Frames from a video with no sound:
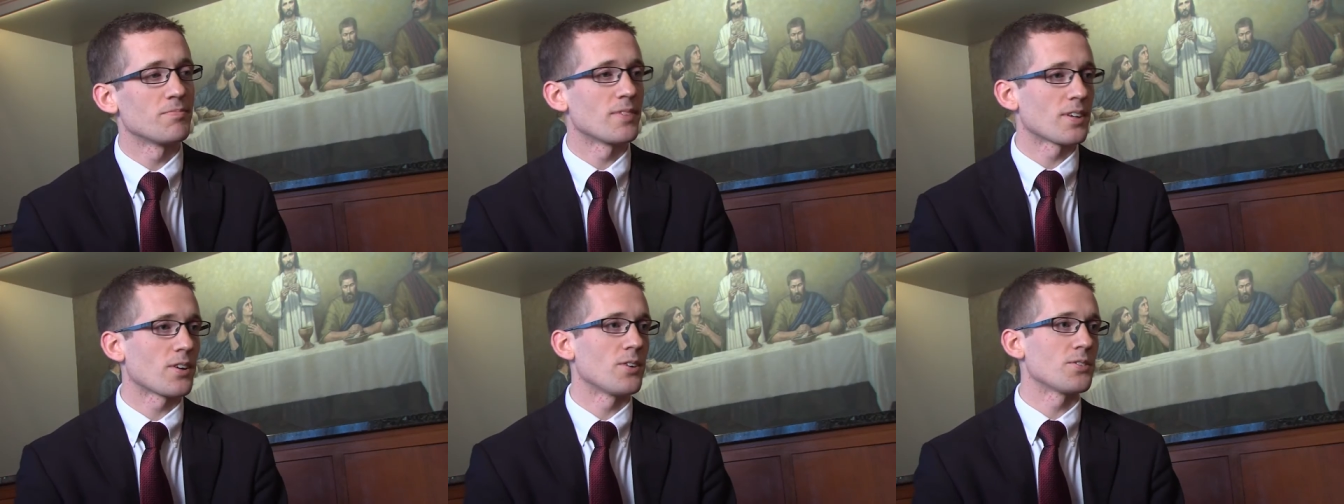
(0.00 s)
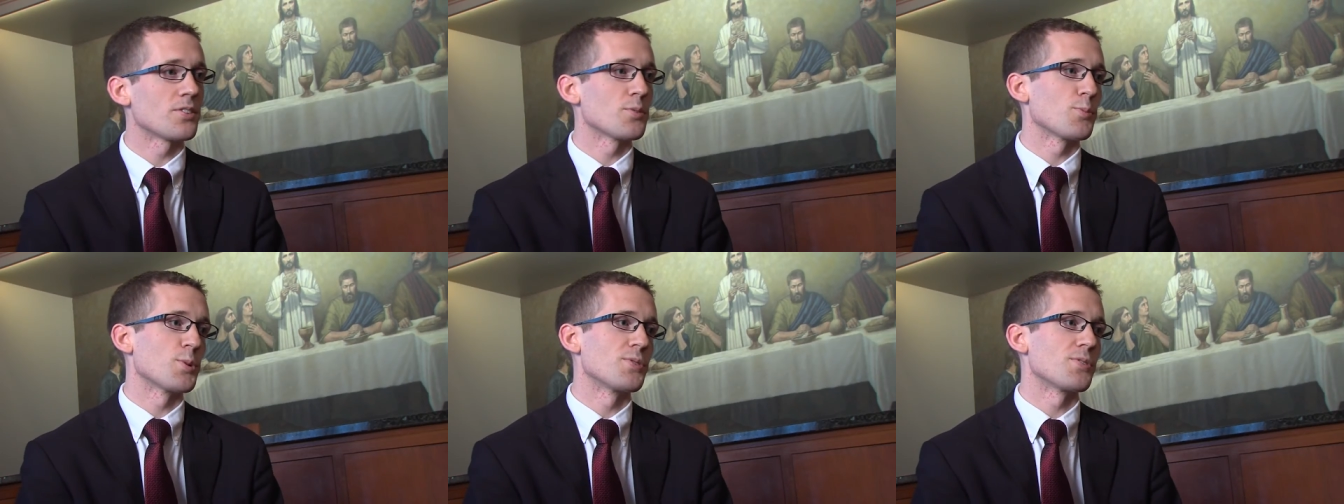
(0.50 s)
the to the
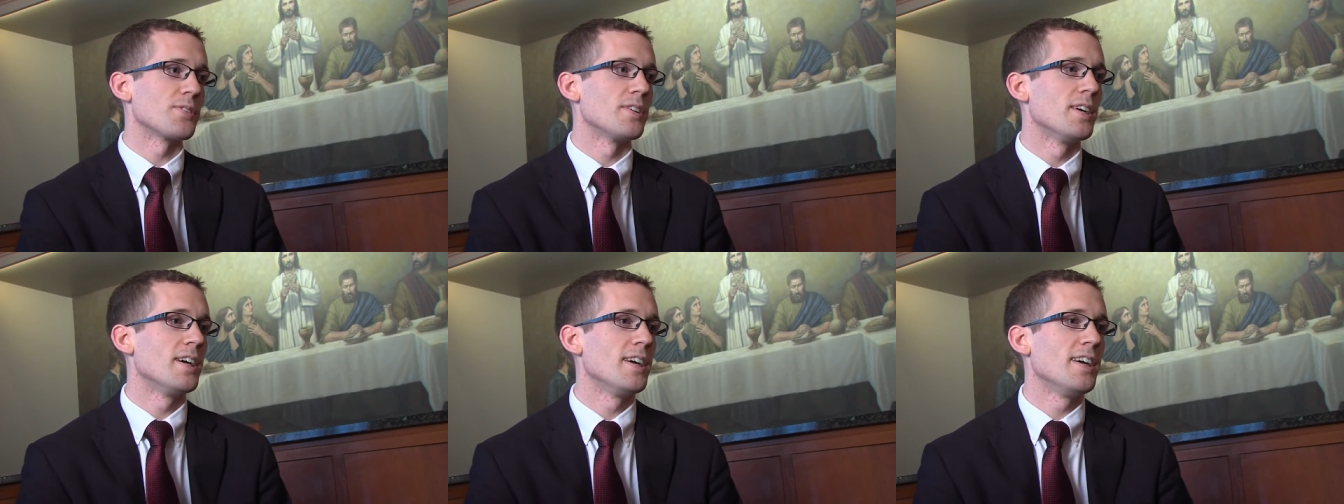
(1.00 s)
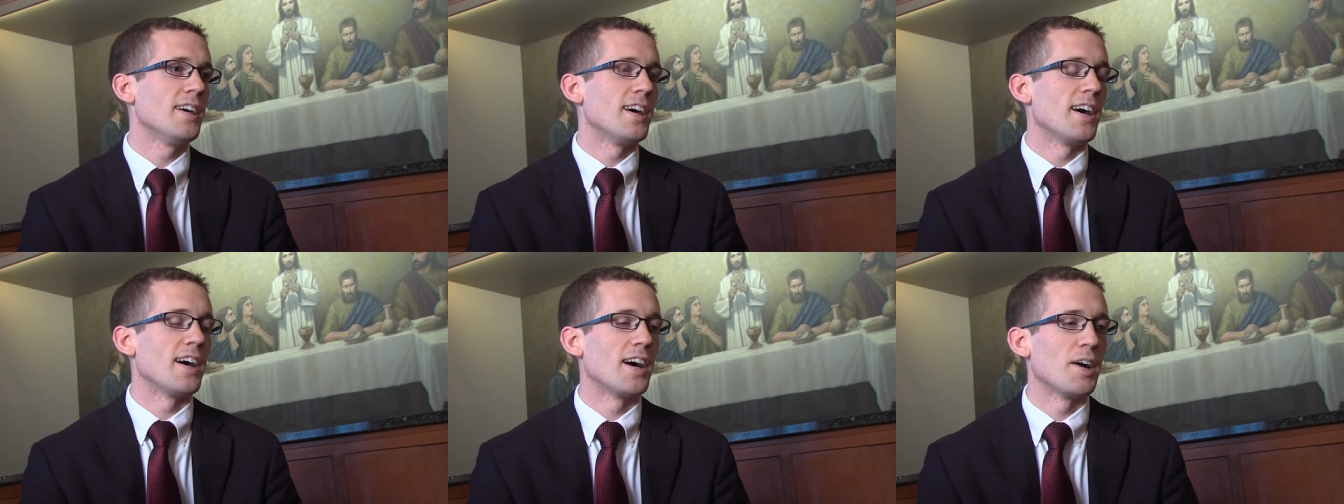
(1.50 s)
priesthood.
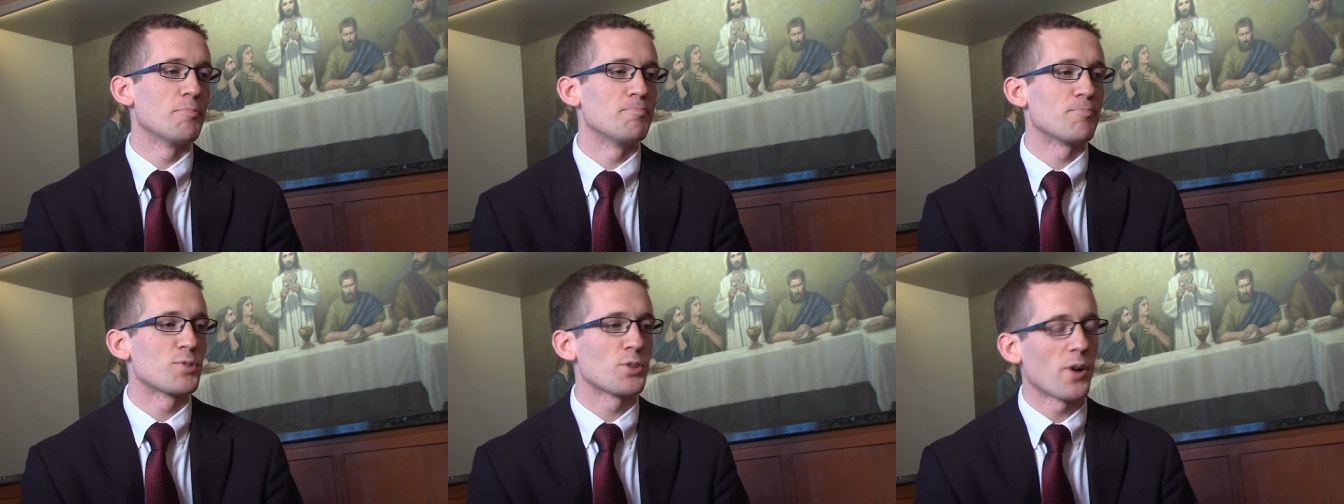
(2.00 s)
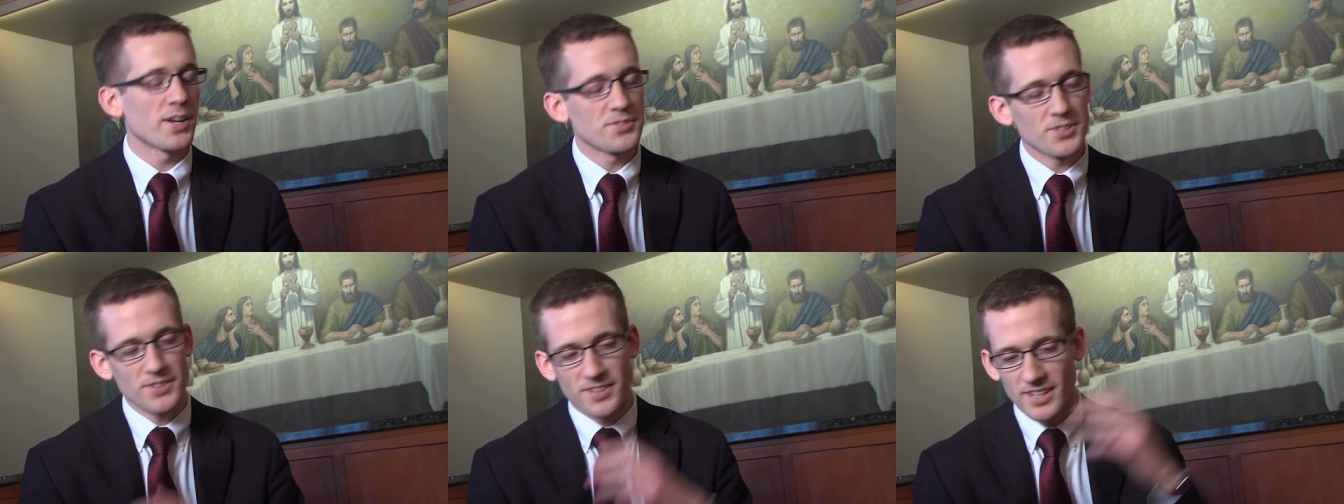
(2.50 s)
Um, so I
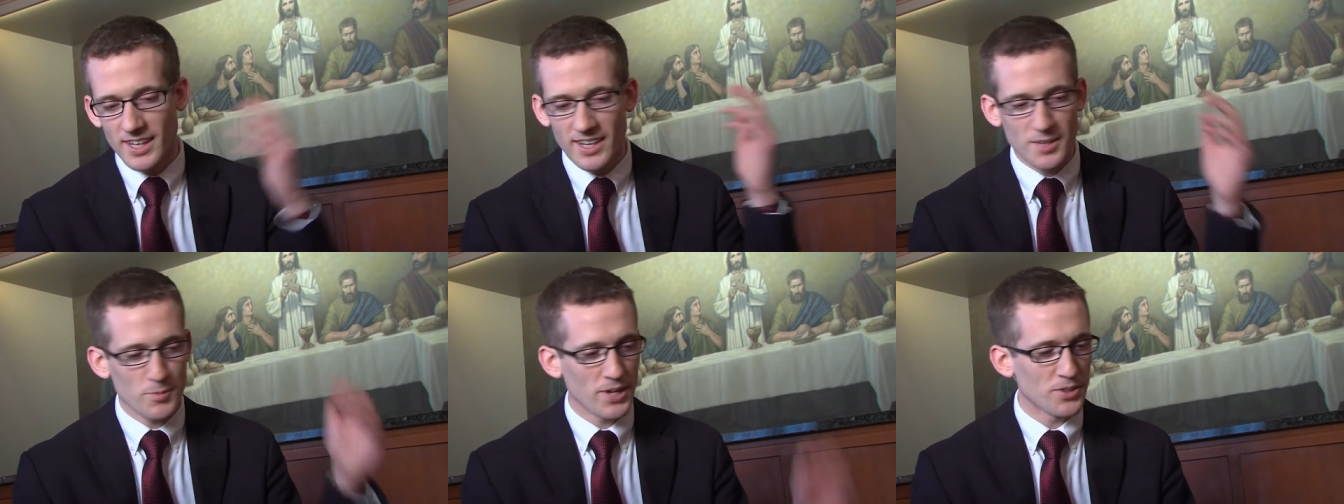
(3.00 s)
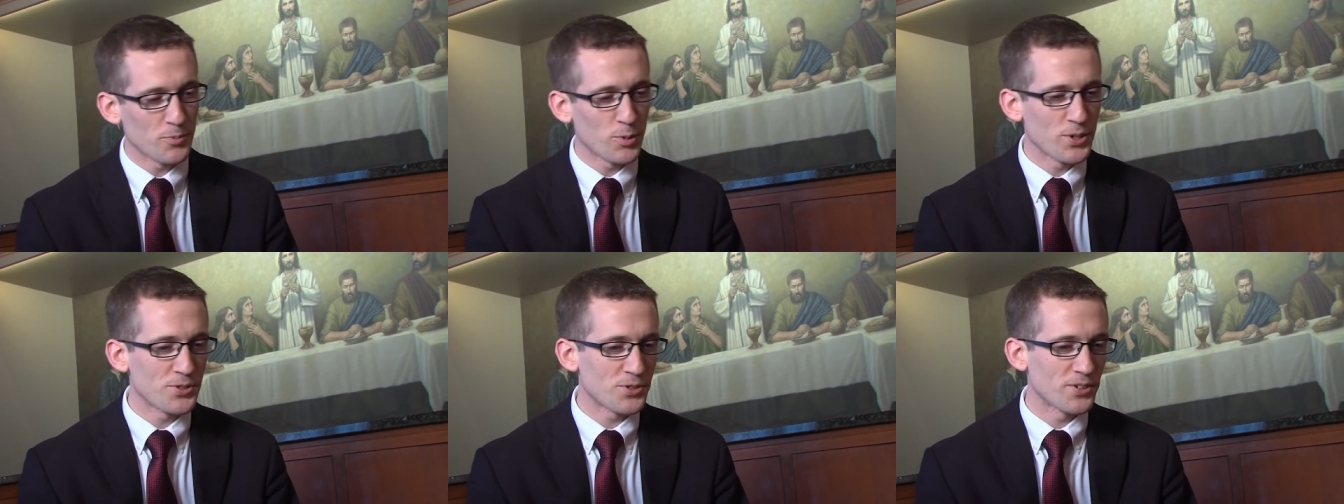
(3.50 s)
started thinking about the
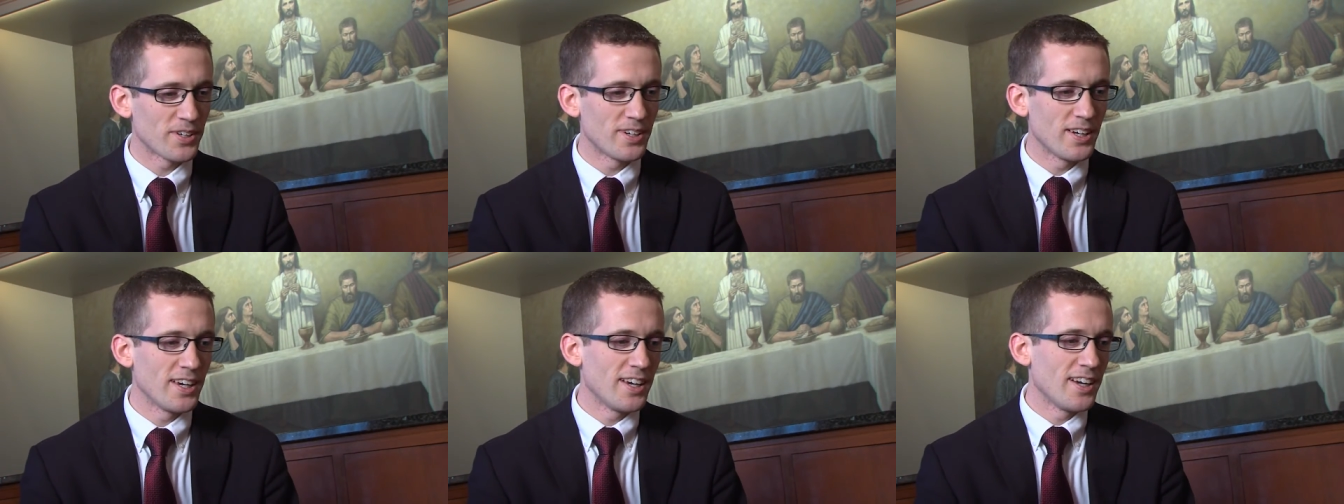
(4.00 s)
priesthood.